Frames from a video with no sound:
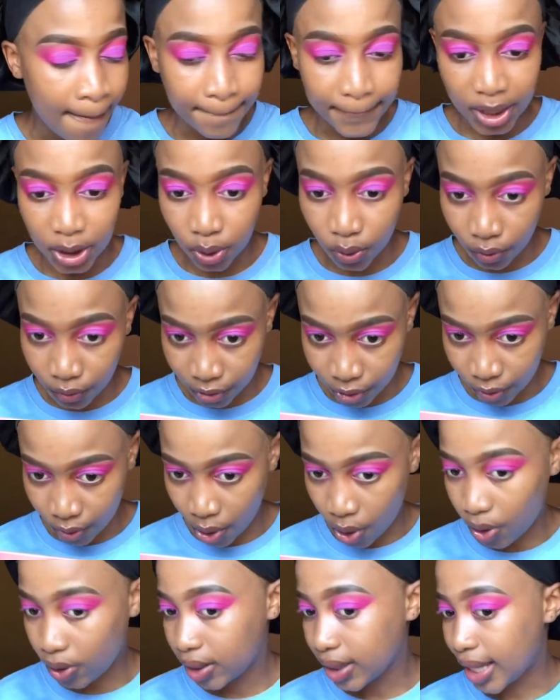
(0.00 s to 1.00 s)
But
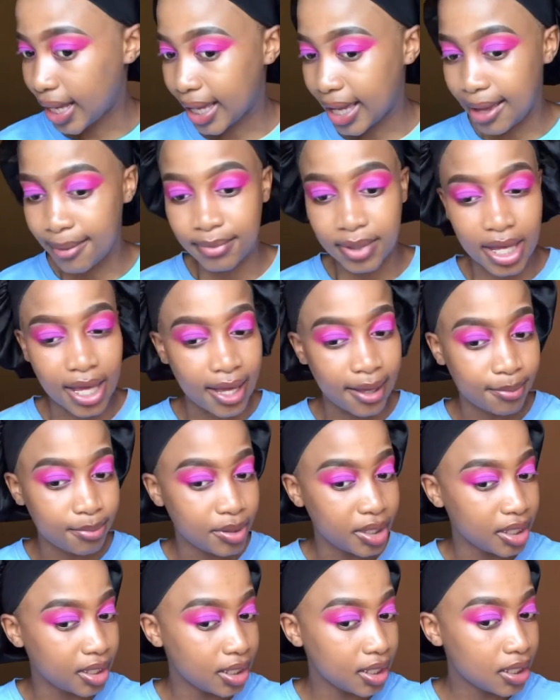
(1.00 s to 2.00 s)
overall, like I'm
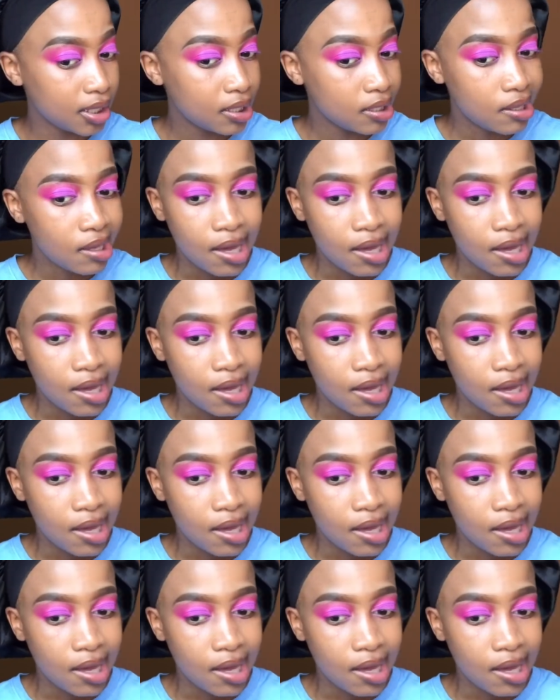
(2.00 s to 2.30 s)
happy,